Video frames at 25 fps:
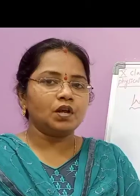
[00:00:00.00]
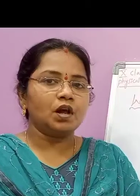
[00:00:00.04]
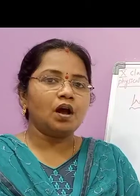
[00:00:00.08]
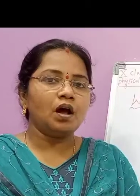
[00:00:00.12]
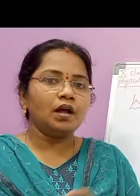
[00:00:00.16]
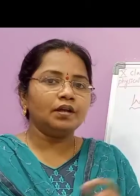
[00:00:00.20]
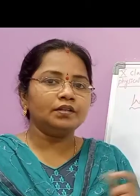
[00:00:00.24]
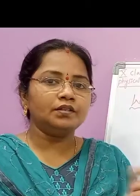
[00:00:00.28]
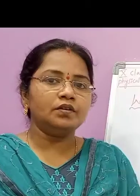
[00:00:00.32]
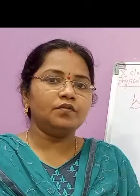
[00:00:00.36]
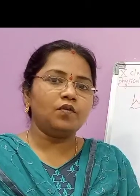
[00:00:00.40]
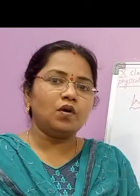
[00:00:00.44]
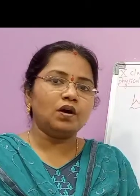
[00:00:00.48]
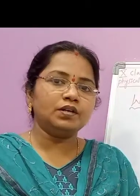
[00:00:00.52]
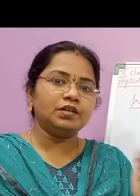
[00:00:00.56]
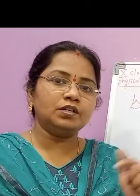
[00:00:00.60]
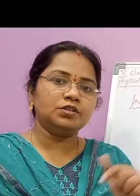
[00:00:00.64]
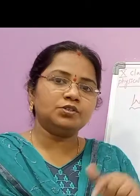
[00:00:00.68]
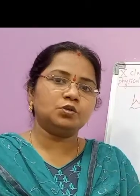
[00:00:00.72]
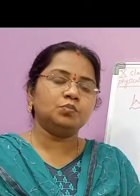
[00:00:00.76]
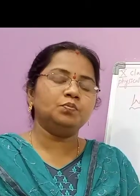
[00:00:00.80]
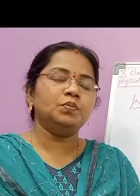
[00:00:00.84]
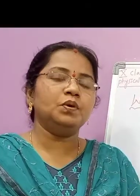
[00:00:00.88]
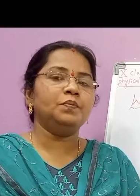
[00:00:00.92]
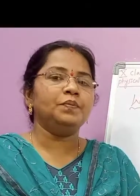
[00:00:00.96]
or the water
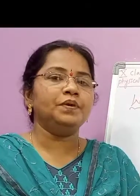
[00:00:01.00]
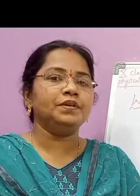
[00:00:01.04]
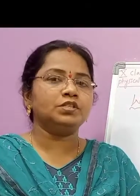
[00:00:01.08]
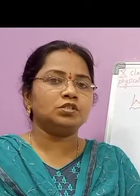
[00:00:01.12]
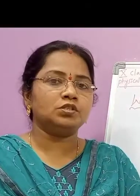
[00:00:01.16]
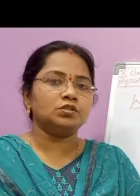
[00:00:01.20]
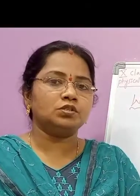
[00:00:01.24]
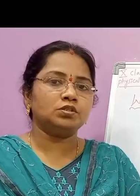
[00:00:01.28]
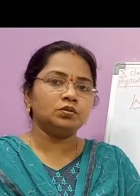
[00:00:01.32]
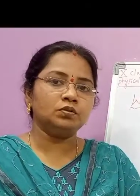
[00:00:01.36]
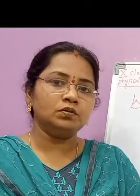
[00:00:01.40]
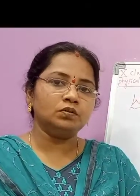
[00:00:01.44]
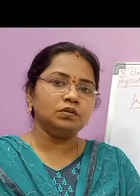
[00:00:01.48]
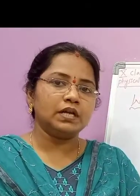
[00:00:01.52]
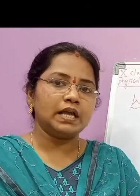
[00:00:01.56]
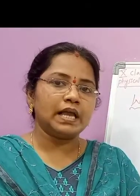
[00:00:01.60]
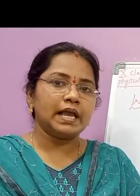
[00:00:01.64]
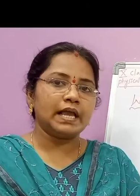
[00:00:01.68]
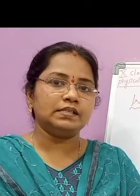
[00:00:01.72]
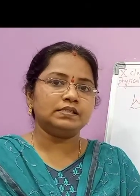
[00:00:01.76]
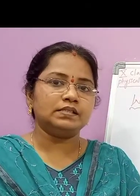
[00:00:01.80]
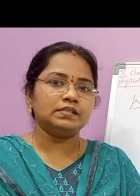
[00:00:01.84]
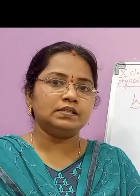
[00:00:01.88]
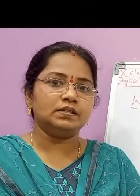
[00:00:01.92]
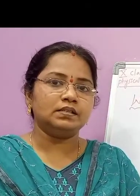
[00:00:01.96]
should be mixed to
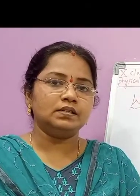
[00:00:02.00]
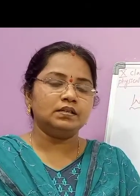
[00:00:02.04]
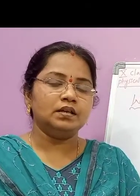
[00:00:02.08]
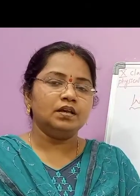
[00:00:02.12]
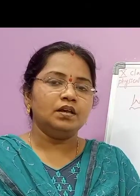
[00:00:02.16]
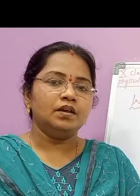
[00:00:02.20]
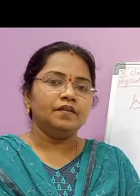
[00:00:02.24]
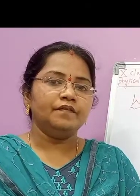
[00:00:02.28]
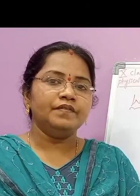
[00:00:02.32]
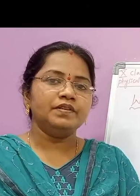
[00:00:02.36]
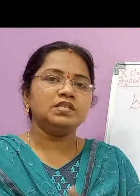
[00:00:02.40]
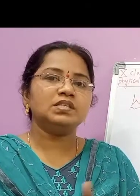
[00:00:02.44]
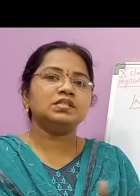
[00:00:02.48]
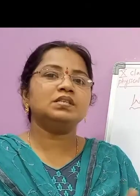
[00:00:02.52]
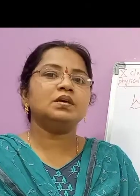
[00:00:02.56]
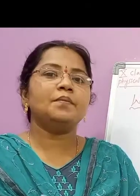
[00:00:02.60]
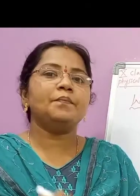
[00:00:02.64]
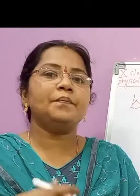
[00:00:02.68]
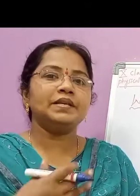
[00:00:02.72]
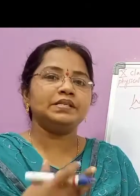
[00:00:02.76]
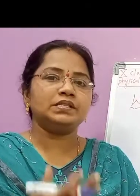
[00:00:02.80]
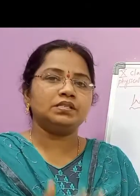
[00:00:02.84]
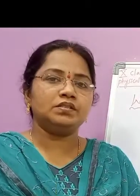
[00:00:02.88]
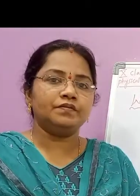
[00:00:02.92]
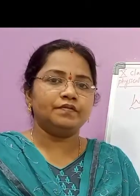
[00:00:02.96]
acid. Which is the
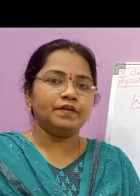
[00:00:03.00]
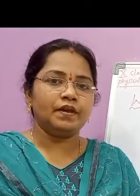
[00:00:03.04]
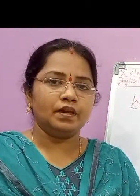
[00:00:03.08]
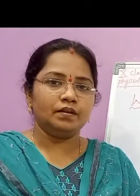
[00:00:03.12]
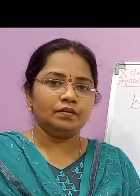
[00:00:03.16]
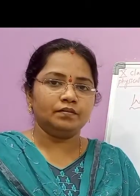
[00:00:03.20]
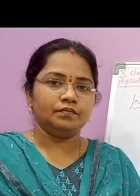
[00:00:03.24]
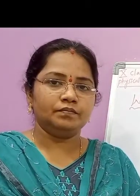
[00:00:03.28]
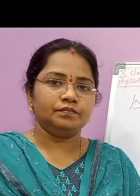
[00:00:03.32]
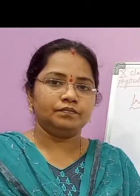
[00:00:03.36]
best way?